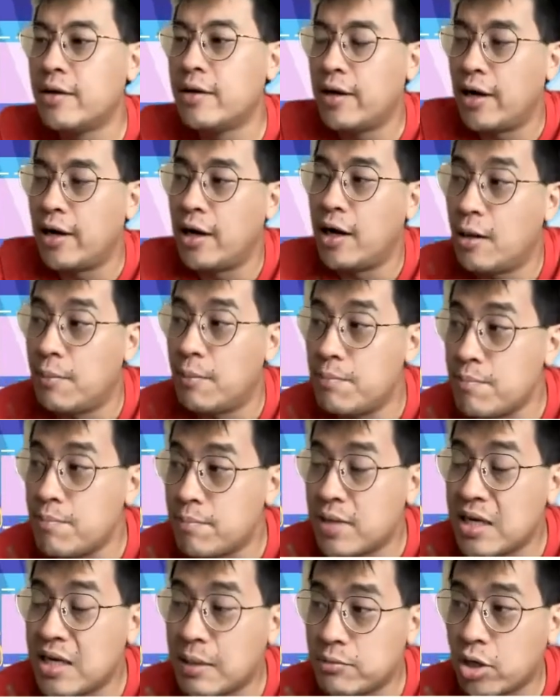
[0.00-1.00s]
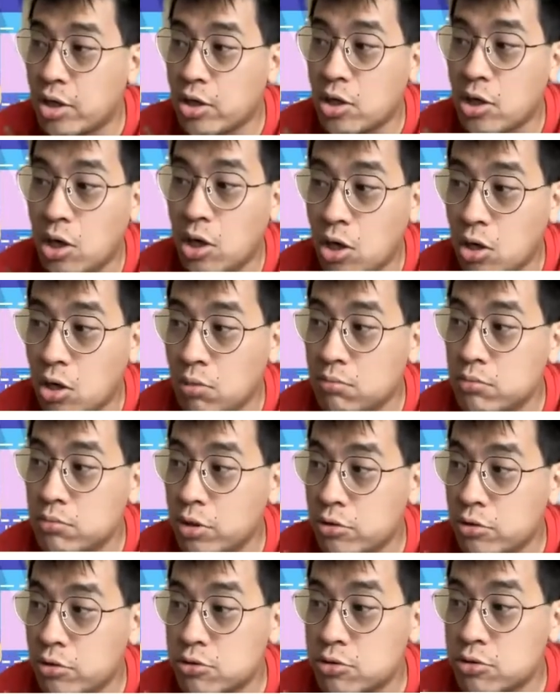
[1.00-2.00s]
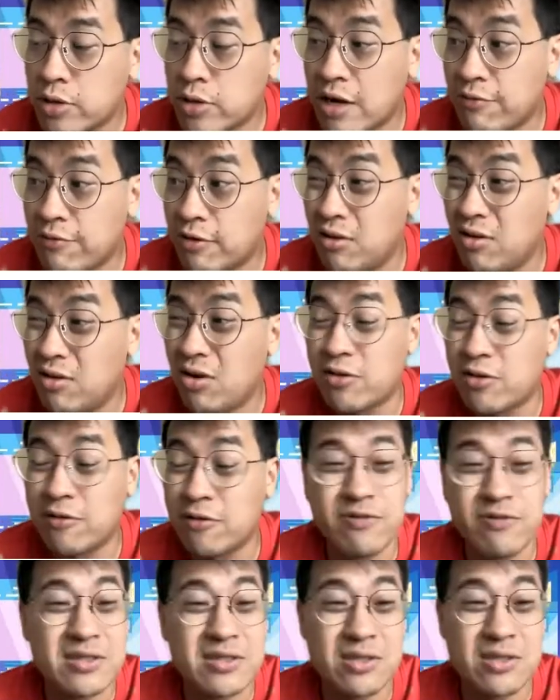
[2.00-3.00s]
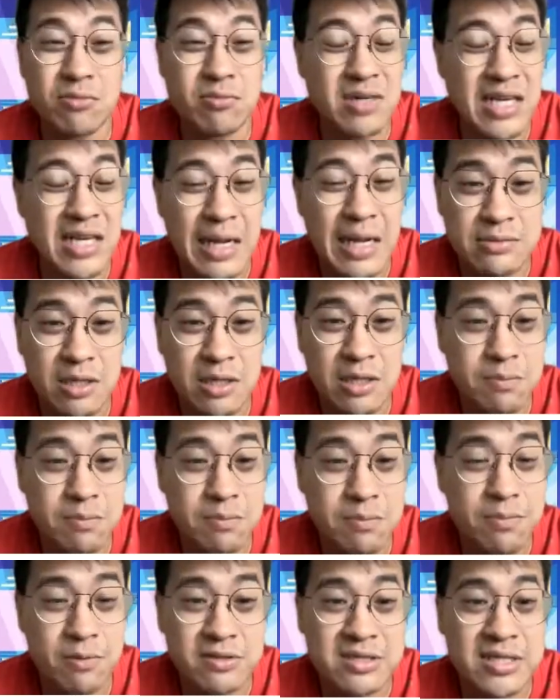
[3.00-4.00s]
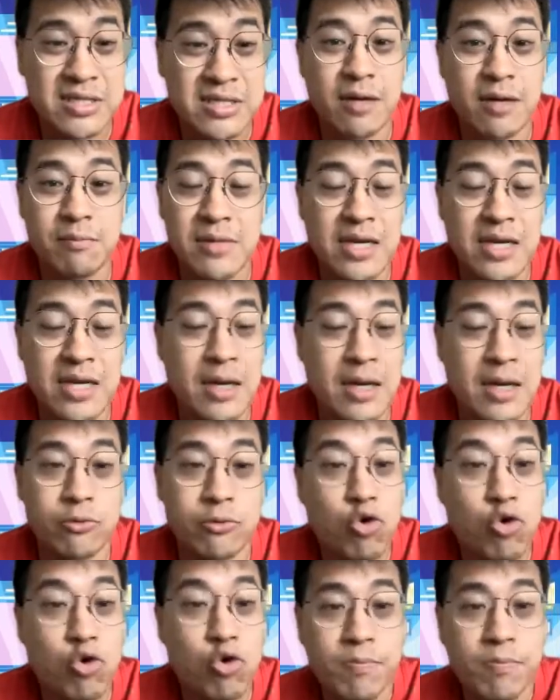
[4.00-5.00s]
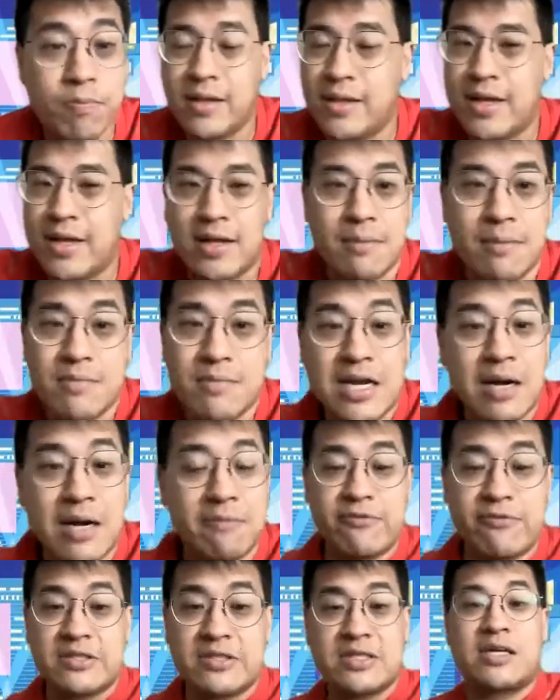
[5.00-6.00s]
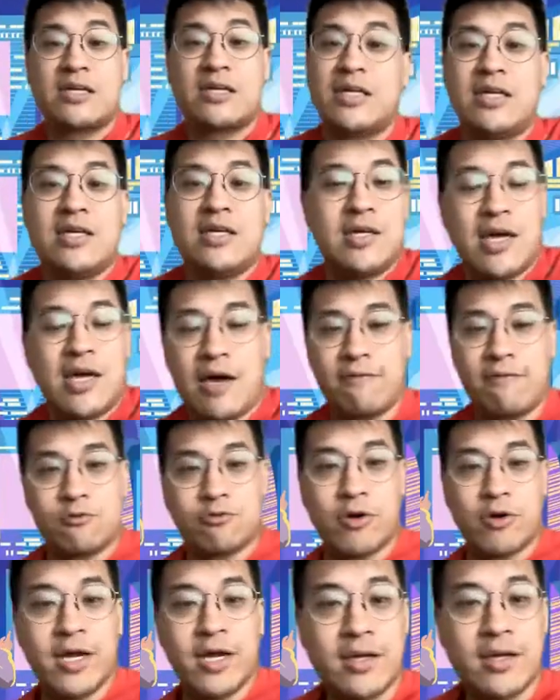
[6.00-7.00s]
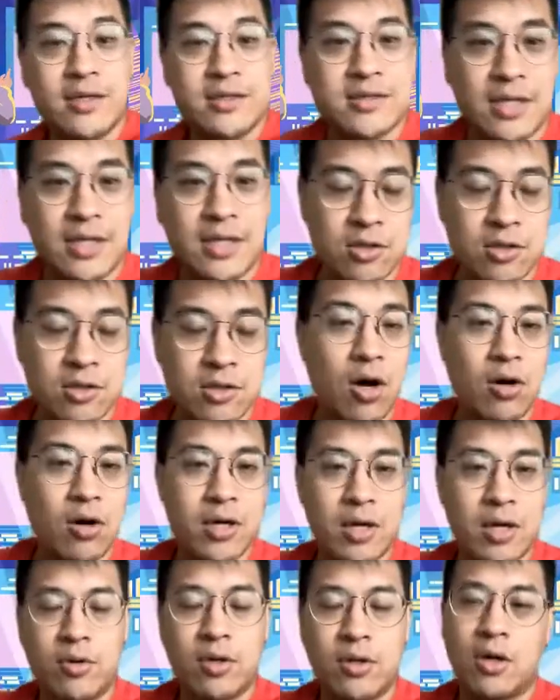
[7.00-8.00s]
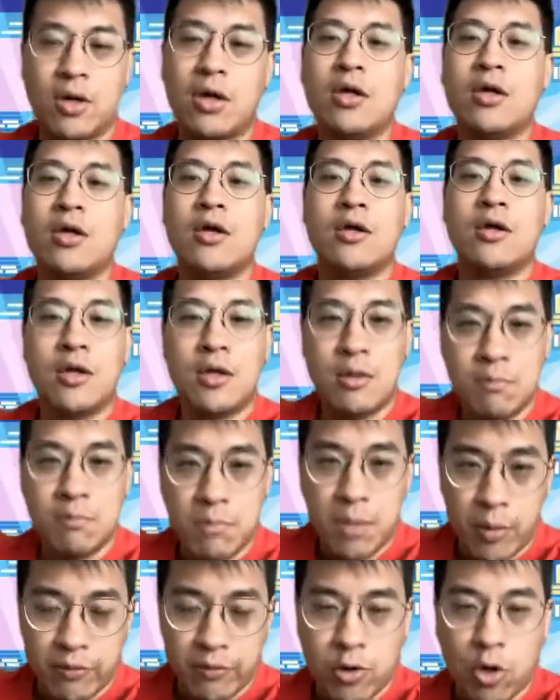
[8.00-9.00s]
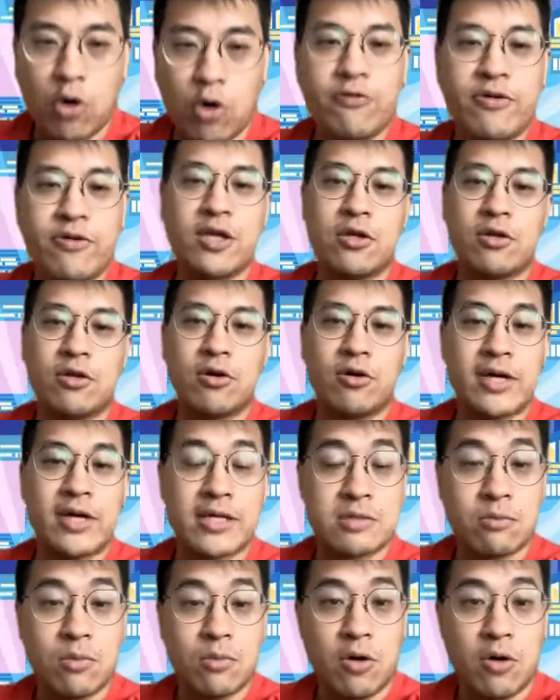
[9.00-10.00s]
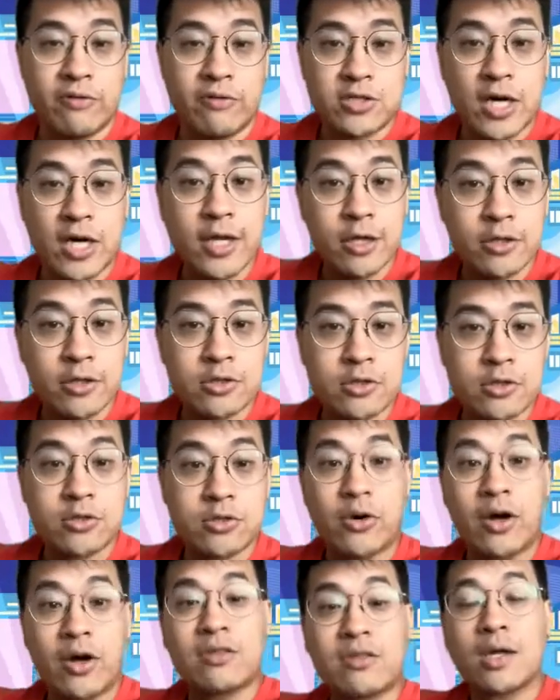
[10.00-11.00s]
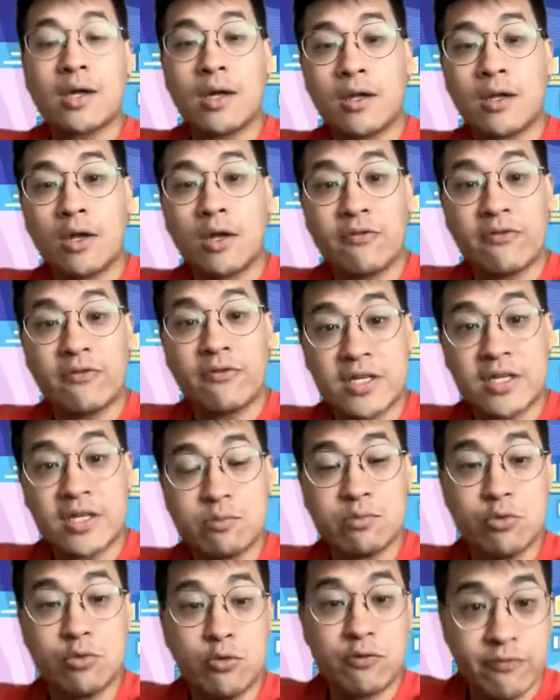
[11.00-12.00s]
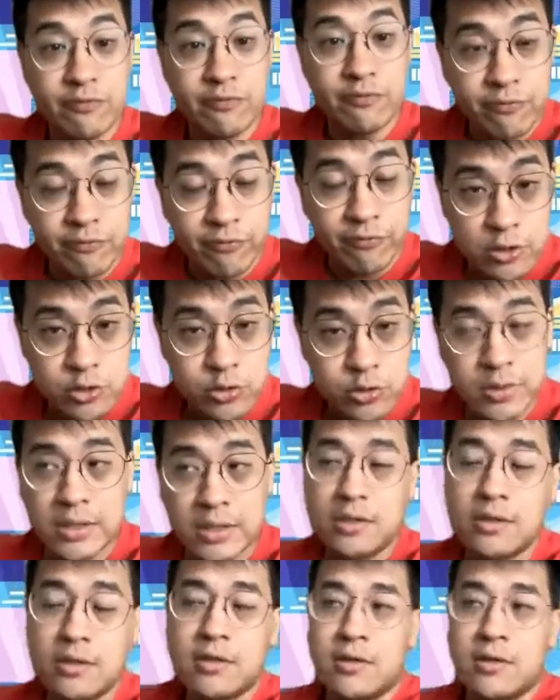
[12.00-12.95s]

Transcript: Meetup.com, used to have a lot of physical meetups. Like people start a meetup group and then they meet up physically, have drinks and talk and whatnot. But with COVID, that's more of a challenge. So I think a lot of it has moved virtually.